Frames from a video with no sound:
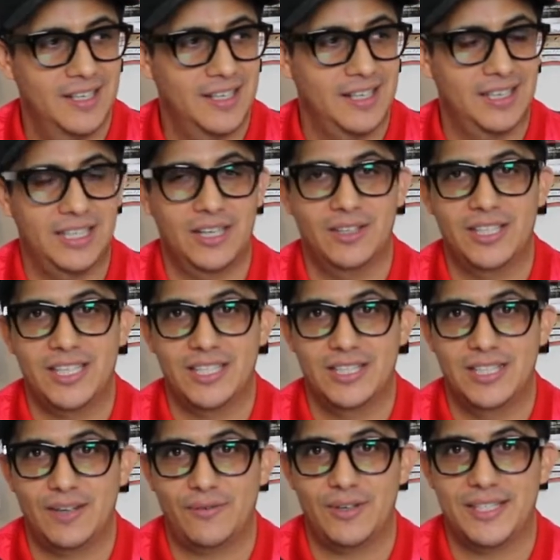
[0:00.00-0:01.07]
Clearly a
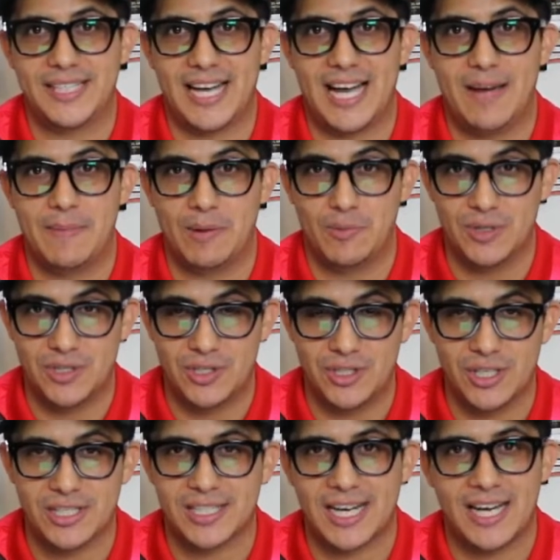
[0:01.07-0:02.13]
different time. It was
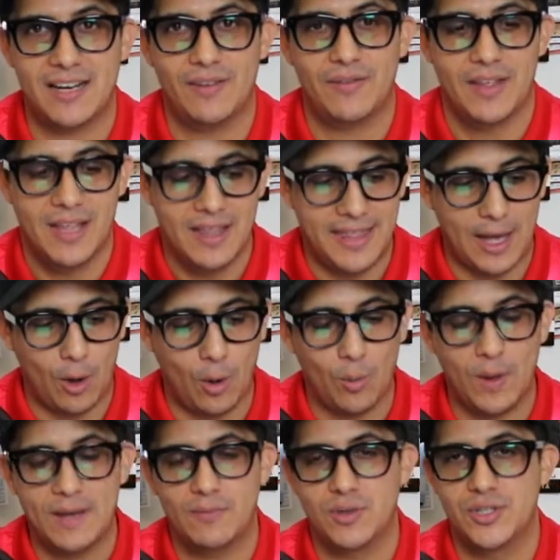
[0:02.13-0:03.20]
just kind of, that whole
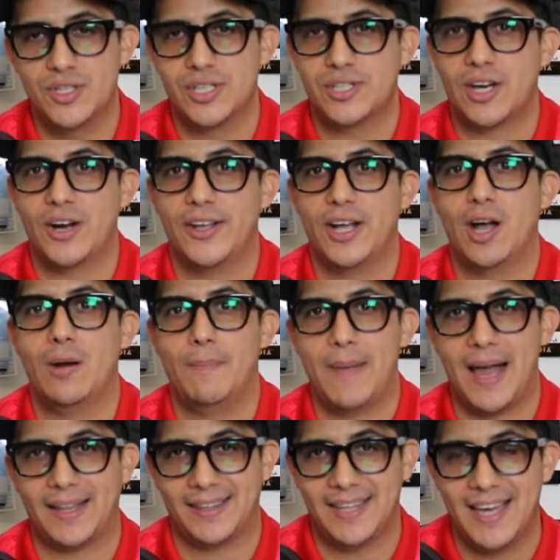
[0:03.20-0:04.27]
wave was just starting out
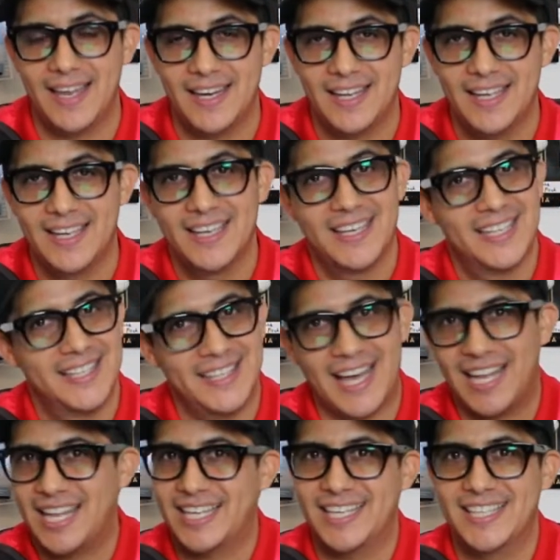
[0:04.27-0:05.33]
back then,
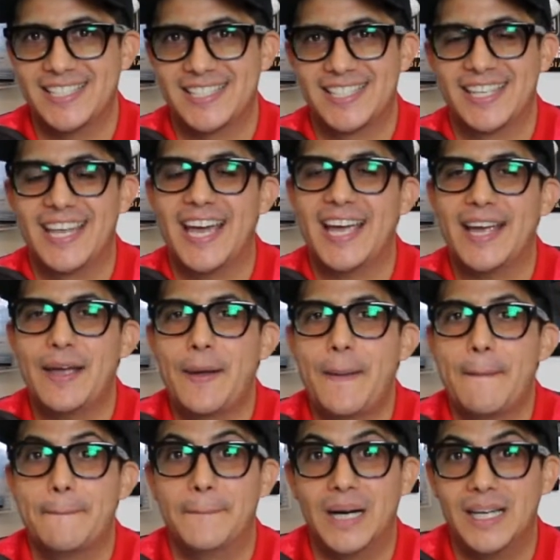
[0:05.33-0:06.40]
not like it is today,
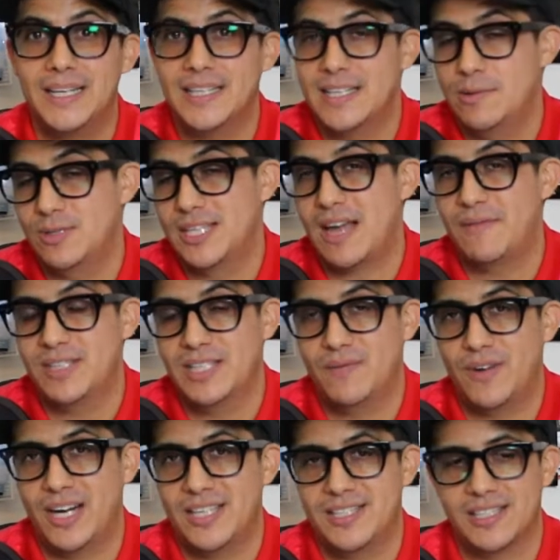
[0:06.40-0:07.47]
but he was obviously
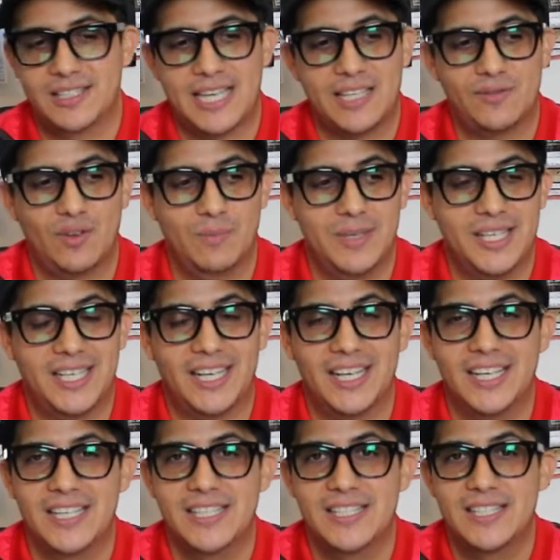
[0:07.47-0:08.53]
very successful
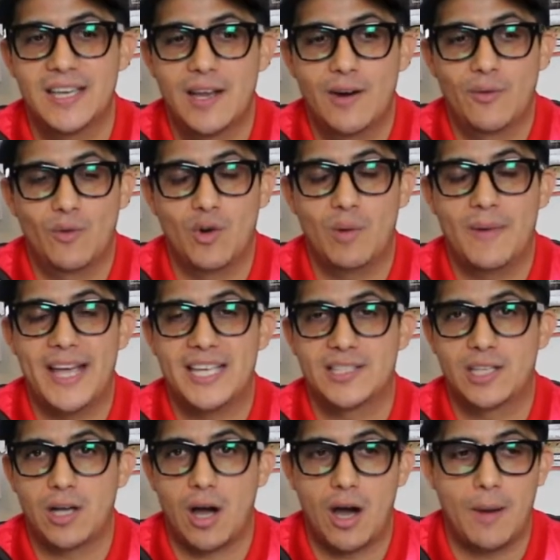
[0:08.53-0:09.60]
because Roma has
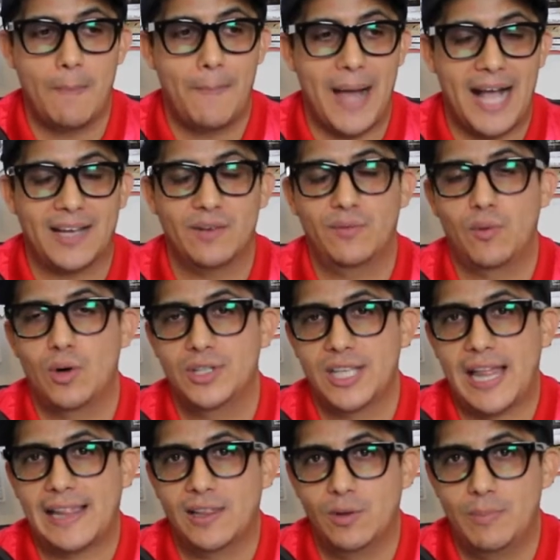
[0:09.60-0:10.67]
gone back and forth to
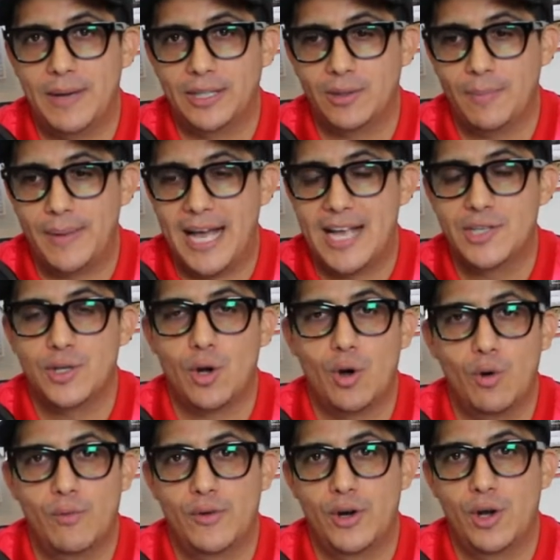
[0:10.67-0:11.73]
that Lupeto badge
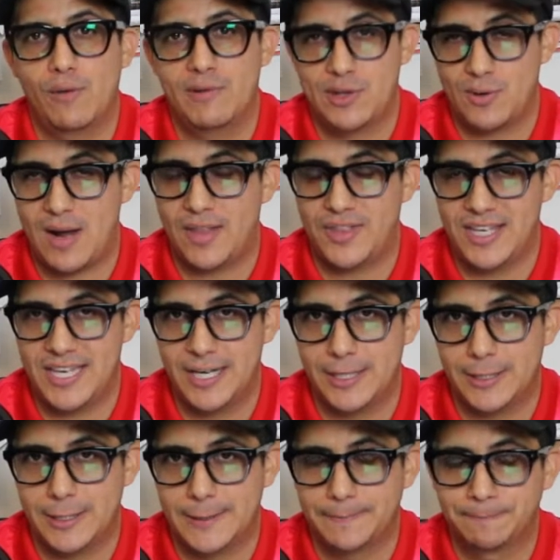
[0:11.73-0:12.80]
over and over throughout the
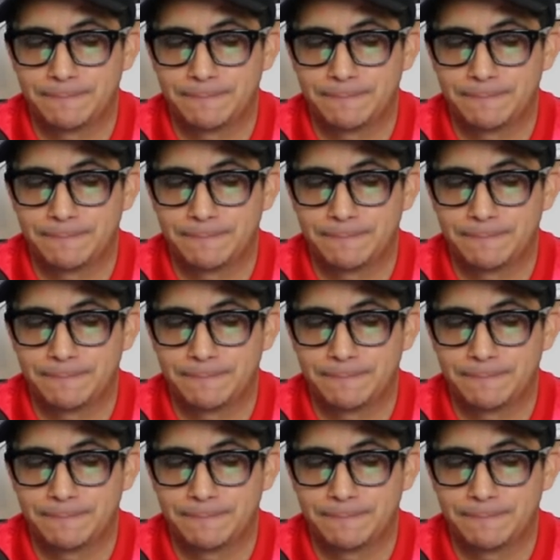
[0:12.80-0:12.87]
years.